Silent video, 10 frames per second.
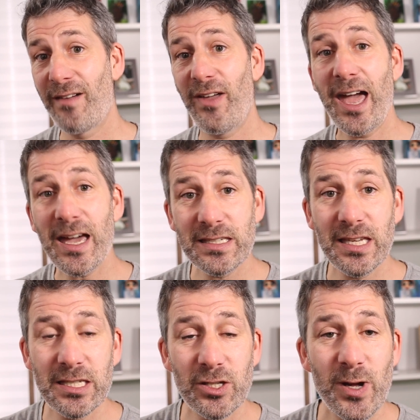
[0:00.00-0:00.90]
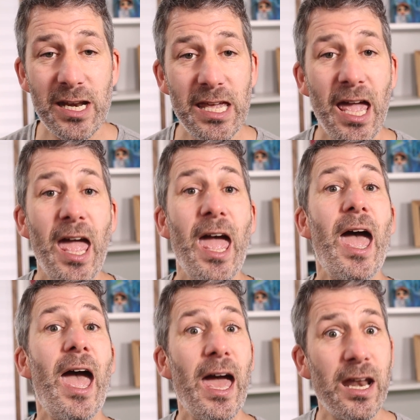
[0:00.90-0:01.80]
have access to any,
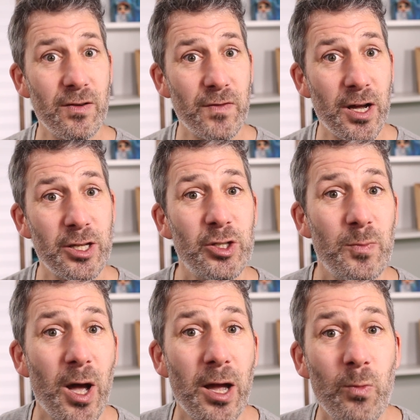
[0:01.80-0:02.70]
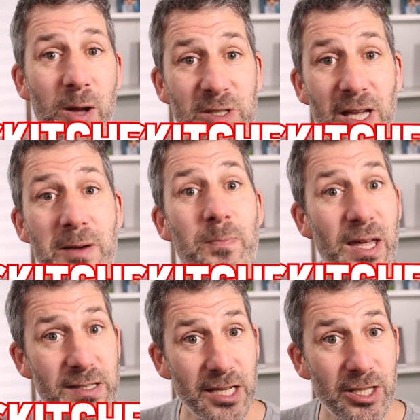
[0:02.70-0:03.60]
head over to my website,
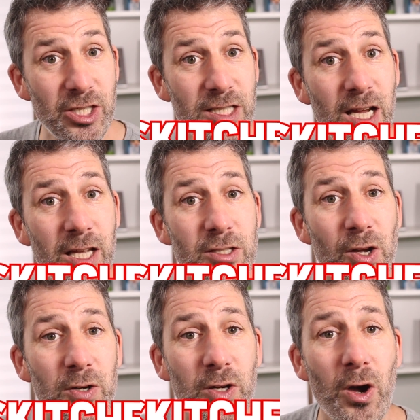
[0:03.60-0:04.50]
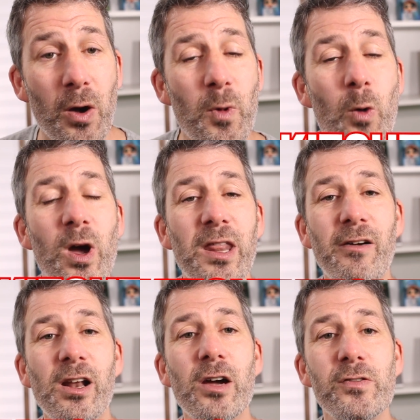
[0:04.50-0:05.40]
maths kitchen dot com, where
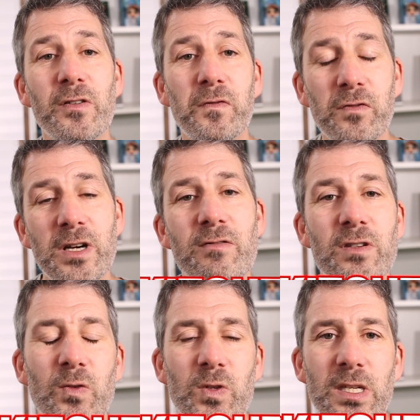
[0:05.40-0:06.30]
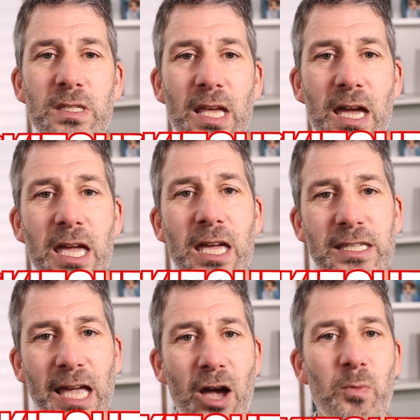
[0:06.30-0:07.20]
there are loads of free resources there
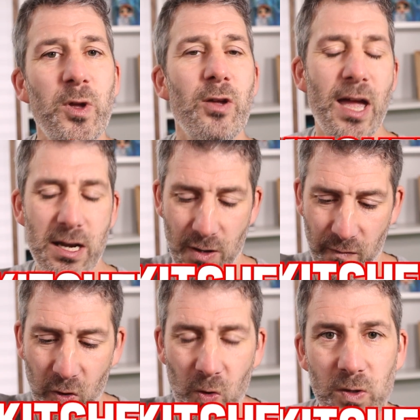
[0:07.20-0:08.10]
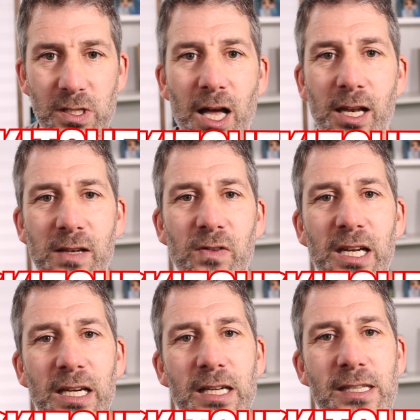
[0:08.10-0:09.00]
to help you. And of course, I'll leave a
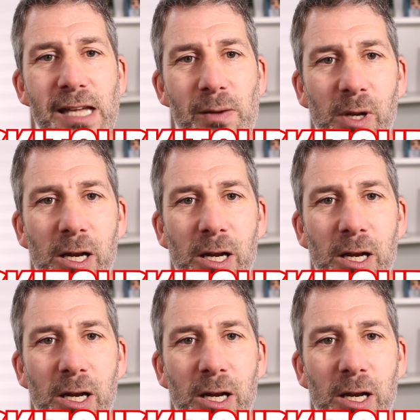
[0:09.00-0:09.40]
link down